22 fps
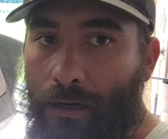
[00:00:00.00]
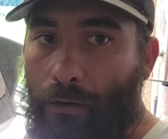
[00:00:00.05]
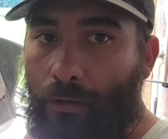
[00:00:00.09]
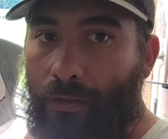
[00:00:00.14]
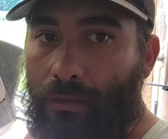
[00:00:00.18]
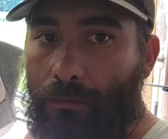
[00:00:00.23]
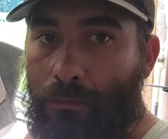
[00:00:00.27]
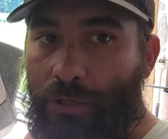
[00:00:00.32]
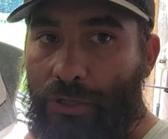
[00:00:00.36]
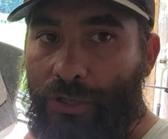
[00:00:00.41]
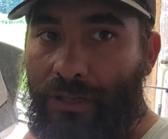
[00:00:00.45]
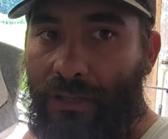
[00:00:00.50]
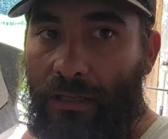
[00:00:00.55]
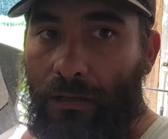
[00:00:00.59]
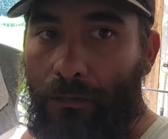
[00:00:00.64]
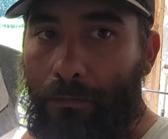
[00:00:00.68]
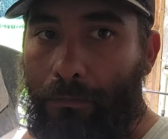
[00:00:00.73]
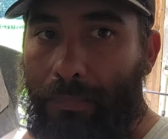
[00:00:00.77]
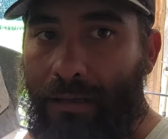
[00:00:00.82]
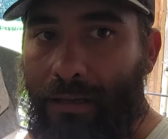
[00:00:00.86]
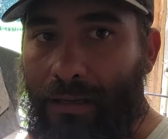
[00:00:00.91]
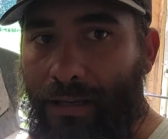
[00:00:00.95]
out of the
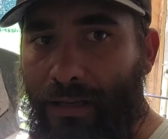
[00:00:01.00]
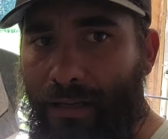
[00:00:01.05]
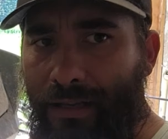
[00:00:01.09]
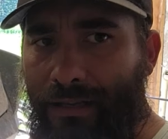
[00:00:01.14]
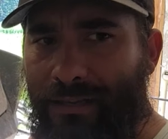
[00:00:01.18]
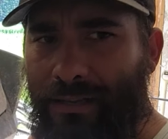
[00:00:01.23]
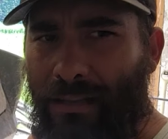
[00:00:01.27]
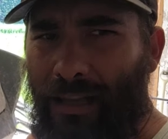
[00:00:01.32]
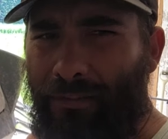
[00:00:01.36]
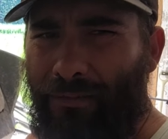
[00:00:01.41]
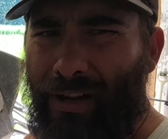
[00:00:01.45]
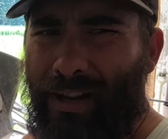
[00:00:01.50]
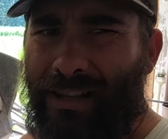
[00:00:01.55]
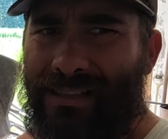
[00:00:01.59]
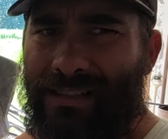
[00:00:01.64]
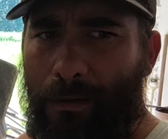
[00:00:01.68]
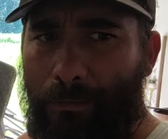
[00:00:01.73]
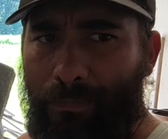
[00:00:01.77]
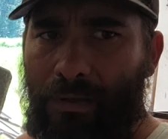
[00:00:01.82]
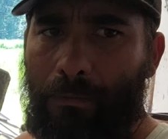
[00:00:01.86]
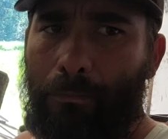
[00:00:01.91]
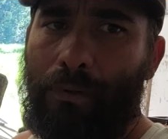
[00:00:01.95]
machine because I've got
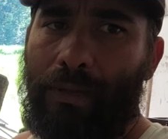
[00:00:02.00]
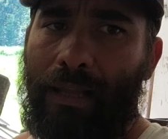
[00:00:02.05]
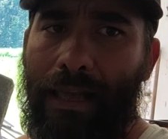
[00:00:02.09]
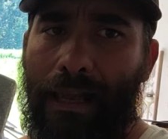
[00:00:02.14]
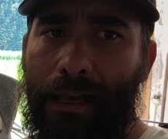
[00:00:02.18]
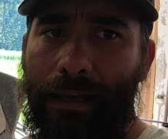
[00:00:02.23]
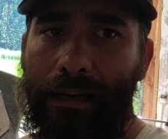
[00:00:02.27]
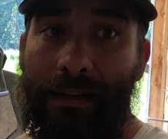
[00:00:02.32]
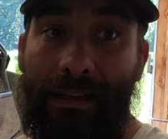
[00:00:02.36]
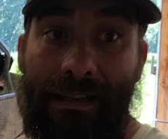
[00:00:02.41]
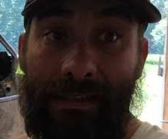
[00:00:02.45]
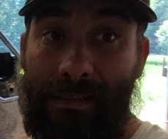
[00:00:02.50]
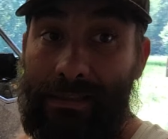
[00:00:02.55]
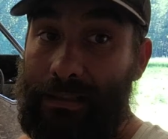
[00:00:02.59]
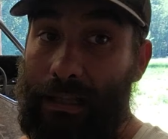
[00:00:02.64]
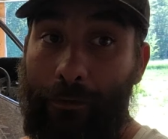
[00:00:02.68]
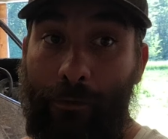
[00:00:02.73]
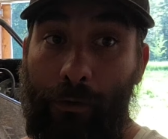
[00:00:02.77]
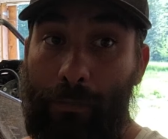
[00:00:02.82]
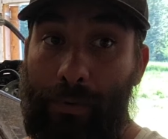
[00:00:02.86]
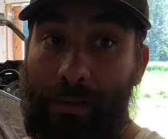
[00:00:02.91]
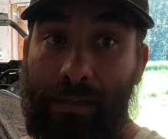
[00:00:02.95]
something planned. It's
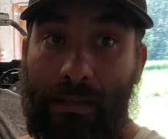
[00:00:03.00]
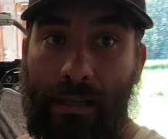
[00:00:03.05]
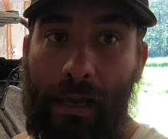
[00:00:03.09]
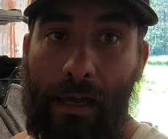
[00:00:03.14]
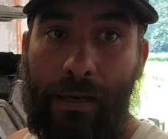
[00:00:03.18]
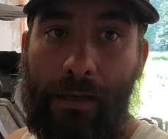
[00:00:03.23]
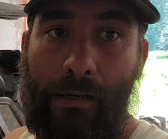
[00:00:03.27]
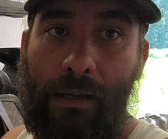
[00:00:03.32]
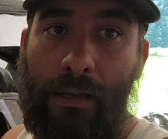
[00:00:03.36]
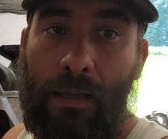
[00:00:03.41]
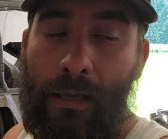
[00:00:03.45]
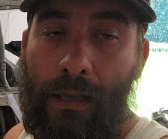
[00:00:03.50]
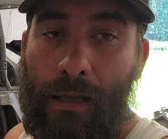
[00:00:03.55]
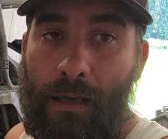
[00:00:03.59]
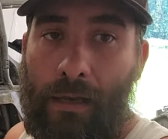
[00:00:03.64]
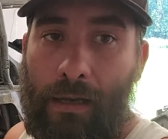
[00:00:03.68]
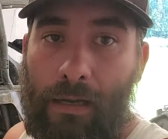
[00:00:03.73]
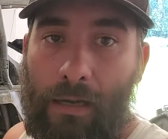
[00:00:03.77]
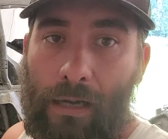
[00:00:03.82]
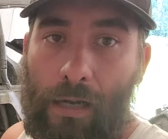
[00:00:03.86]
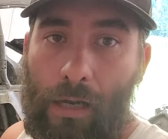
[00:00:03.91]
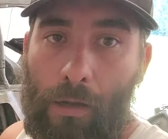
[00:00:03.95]
never been done,
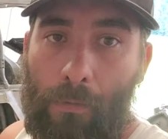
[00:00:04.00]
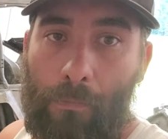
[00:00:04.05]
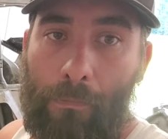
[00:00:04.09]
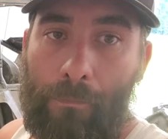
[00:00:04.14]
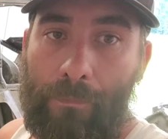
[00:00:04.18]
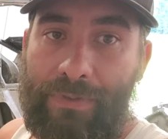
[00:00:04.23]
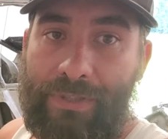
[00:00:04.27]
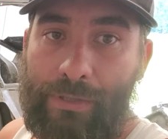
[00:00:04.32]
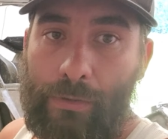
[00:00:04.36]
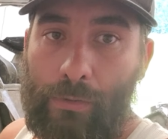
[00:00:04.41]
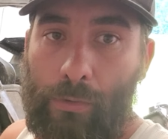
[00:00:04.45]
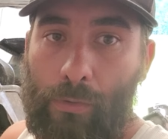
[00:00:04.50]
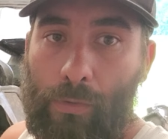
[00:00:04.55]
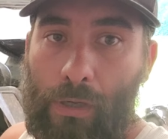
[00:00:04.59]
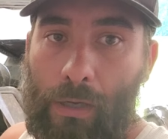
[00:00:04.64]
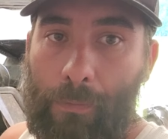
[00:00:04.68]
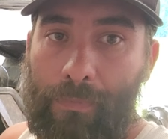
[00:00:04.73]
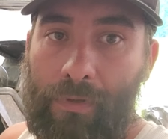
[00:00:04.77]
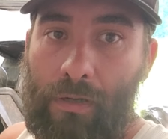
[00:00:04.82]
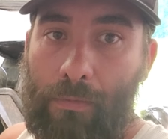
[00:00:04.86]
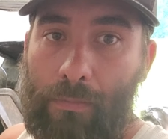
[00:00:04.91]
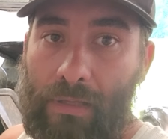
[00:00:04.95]
so
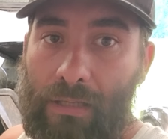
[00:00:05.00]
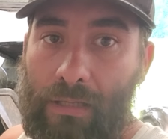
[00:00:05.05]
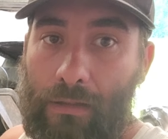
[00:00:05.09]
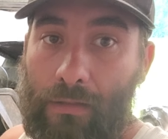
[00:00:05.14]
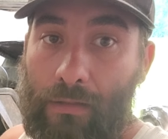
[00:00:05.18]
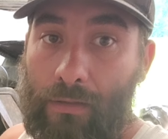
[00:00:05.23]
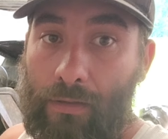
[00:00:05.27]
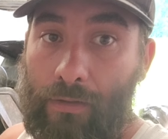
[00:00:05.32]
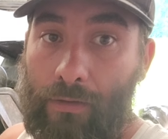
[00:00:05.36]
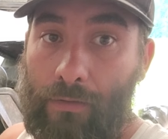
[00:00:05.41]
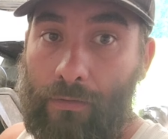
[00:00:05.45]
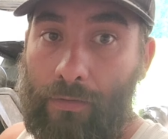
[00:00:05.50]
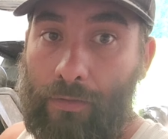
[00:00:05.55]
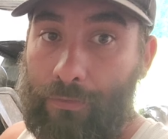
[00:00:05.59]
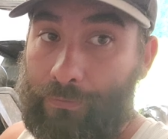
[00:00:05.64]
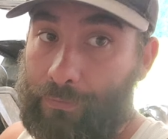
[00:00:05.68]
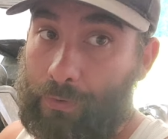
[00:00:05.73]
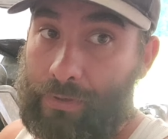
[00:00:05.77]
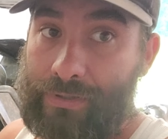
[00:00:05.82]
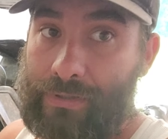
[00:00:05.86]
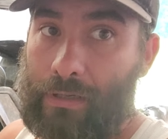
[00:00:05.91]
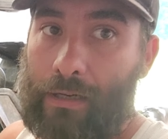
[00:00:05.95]
I'm gonna be the
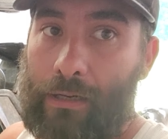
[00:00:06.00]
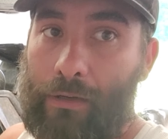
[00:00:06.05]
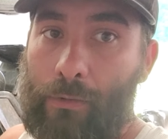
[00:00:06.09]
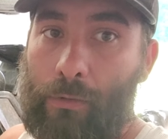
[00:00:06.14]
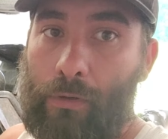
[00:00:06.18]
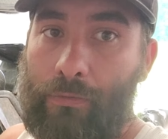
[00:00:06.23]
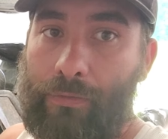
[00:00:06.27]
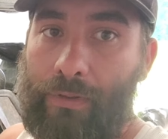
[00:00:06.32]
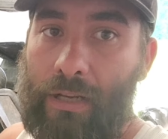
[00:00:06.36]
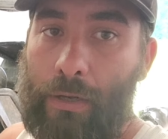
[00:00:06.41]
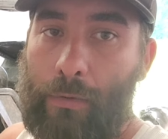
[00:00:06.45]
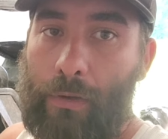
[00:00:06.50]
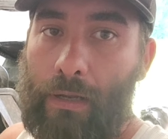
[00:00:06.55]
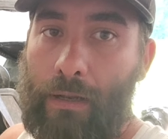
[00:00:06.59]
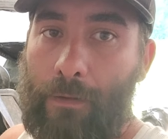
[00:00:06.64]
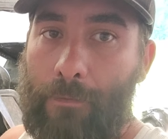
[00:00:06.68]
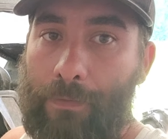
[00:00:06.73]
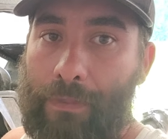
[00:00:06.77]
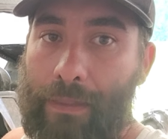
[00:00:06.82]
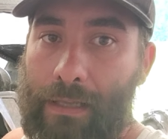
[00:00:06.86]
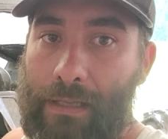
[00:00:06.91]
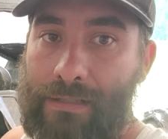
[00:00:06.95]
first that I know of
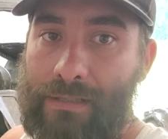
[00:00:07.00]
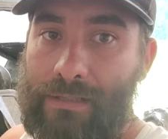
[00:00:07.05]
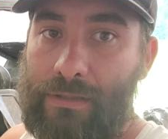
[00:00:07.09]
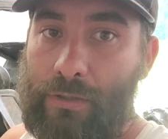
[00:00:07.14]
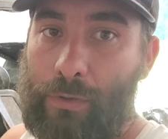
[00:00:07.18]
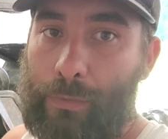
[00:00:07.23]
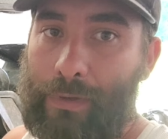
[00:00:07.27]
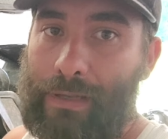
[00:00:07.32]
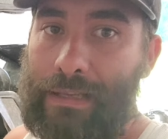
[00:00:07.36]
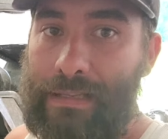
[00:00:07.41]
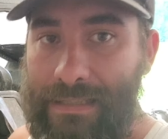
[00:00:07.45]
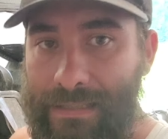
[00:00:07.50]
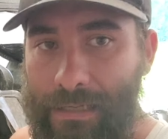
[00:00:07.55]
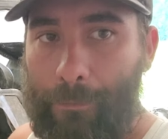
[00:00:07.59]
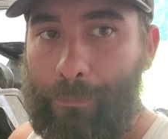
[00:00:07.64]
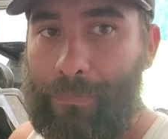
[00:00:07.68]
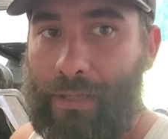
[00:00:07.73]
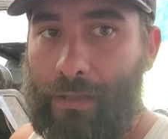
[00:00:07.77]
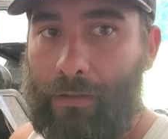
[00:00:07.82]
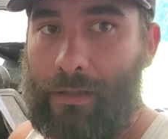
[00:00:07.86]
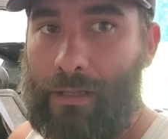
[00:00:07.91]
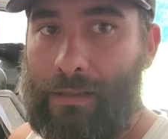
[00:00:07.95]
anyway that's doing
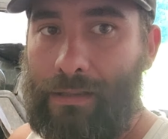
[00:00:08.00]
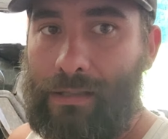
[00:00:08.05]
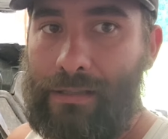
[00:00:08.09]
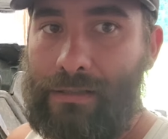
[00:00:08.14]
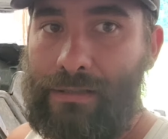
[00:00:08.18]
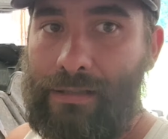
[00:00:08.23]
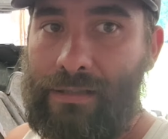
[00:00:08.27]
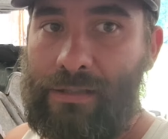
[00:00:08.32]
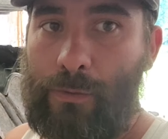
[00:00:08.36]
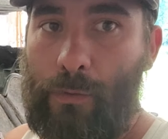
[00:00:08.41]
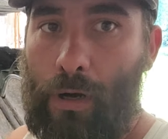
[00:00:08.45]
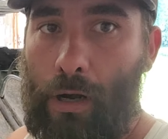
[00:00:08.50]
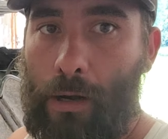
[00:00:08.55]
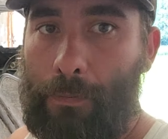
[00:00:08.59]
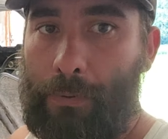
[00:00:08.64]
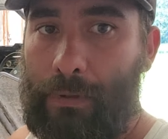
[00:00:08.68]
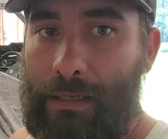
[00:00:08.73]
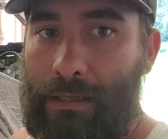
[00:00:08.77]
something like this, a swap